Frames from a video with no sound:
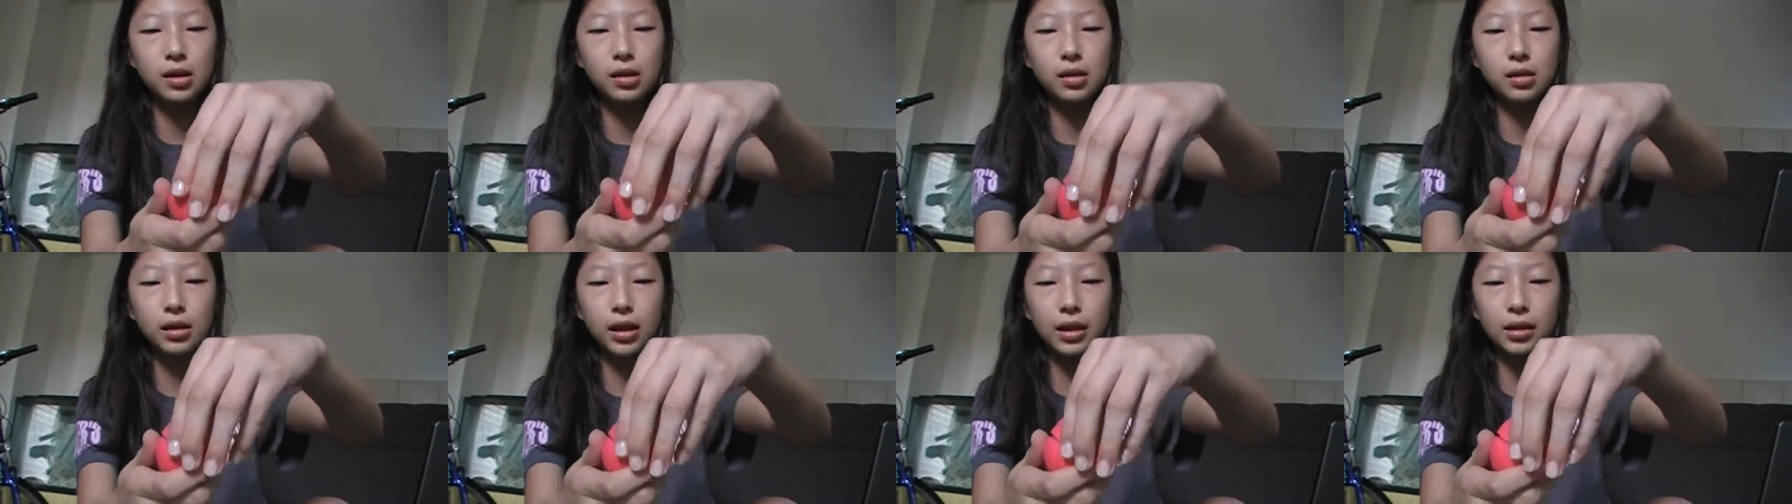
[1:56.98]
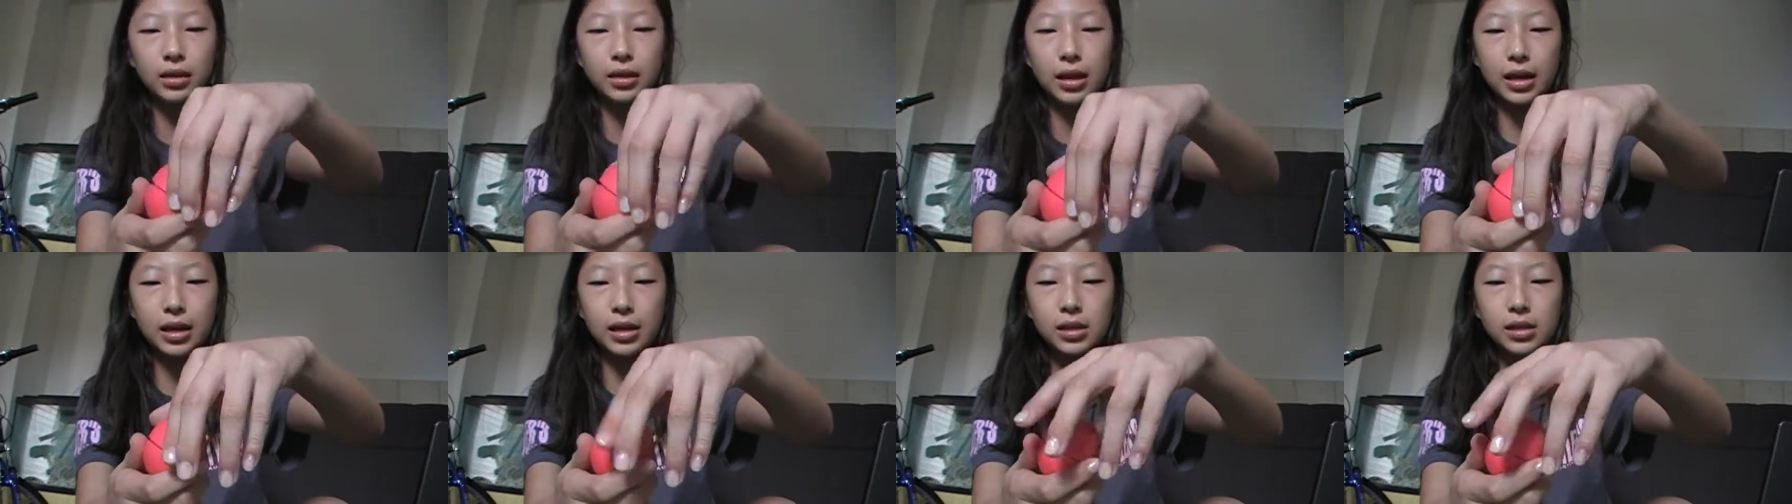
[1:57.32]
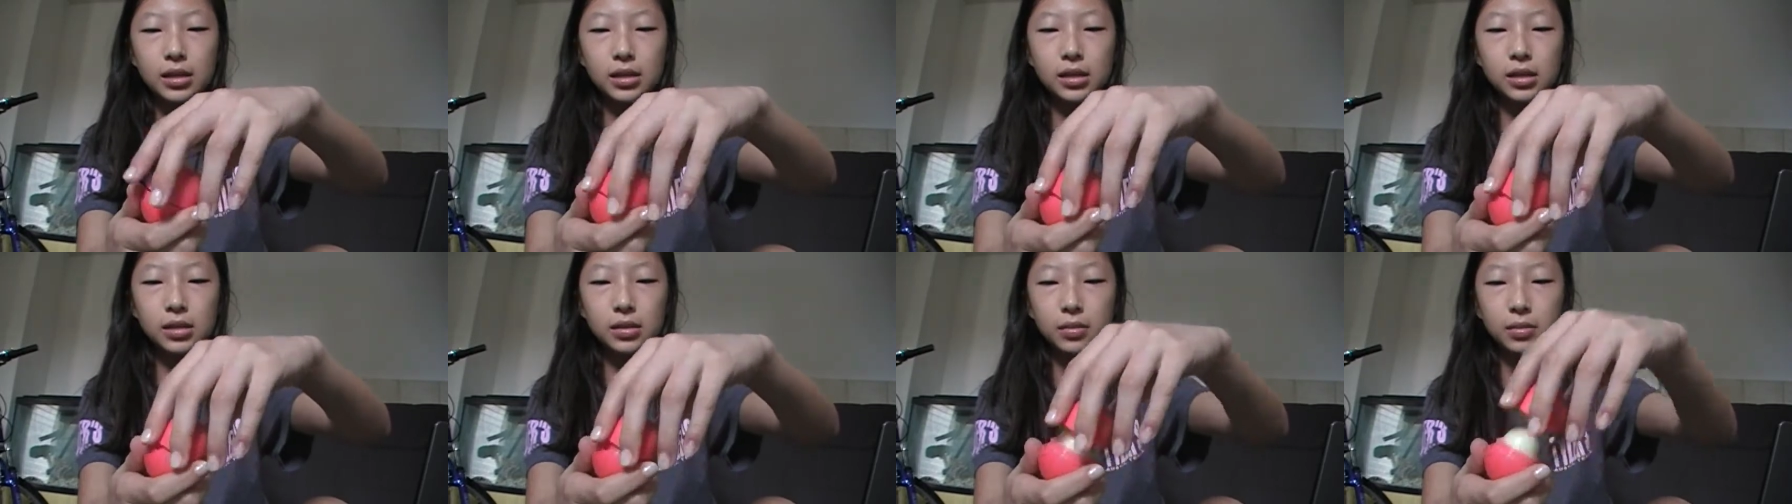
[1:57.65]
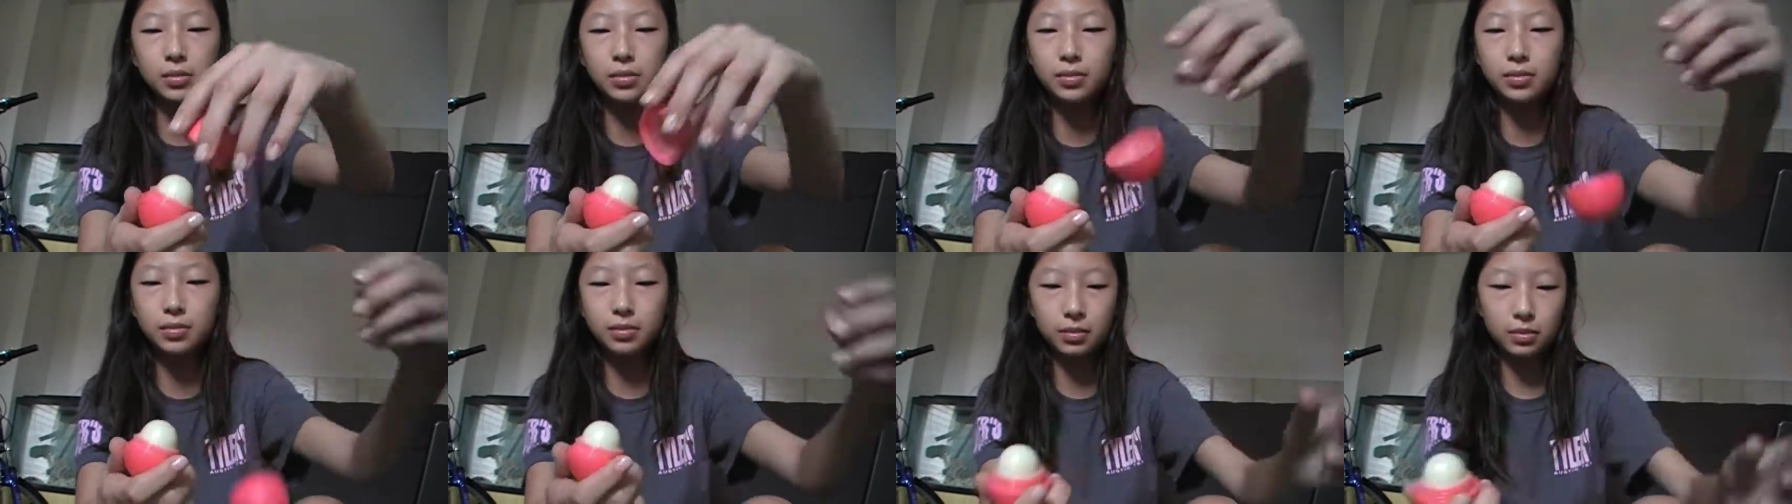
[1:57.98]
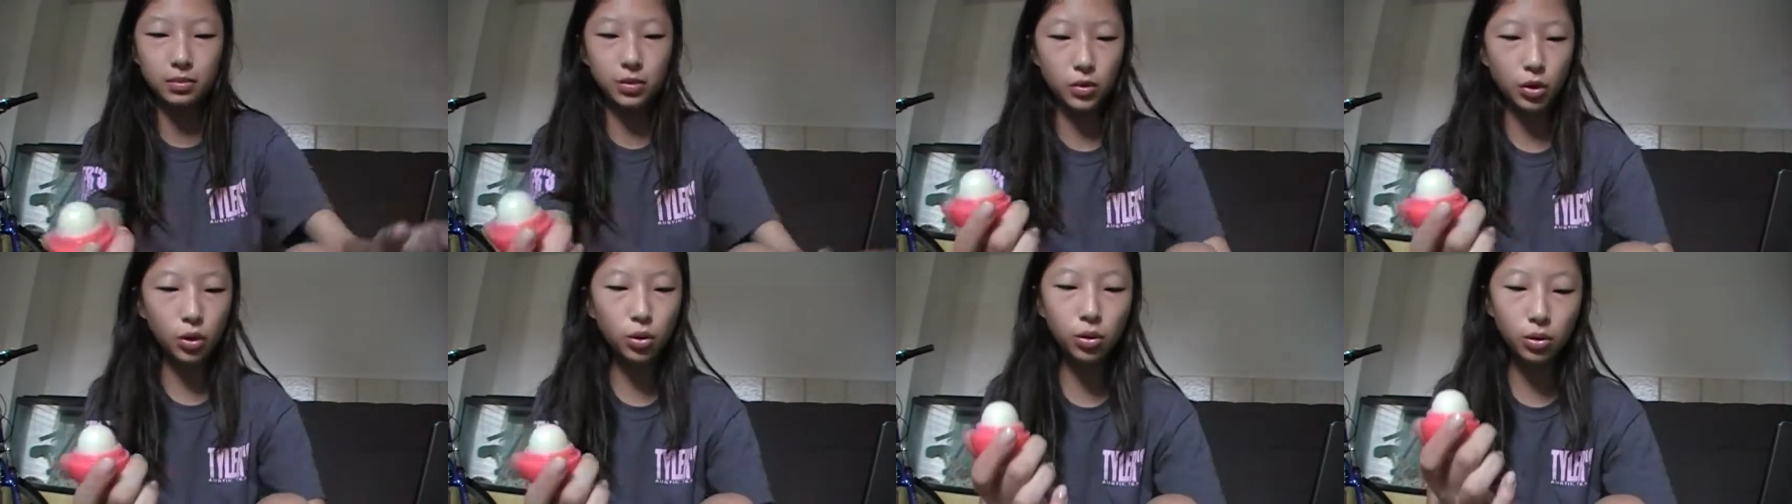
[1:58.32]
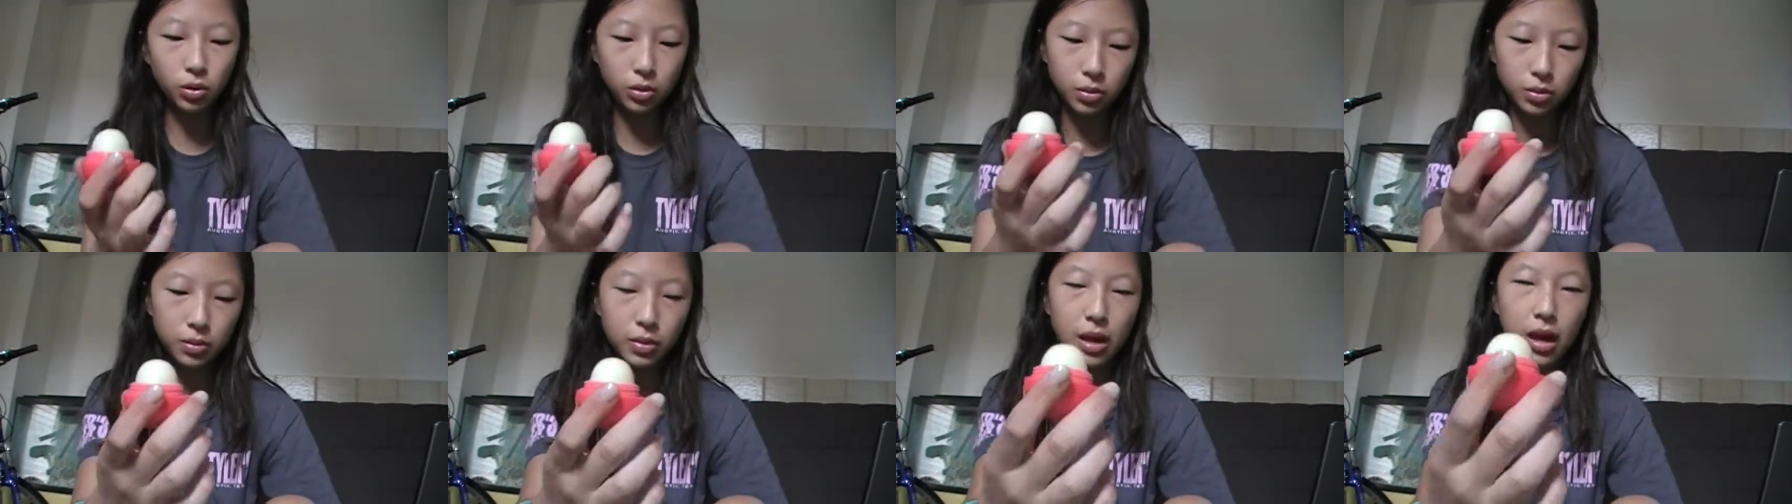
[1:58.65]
like this. Oh,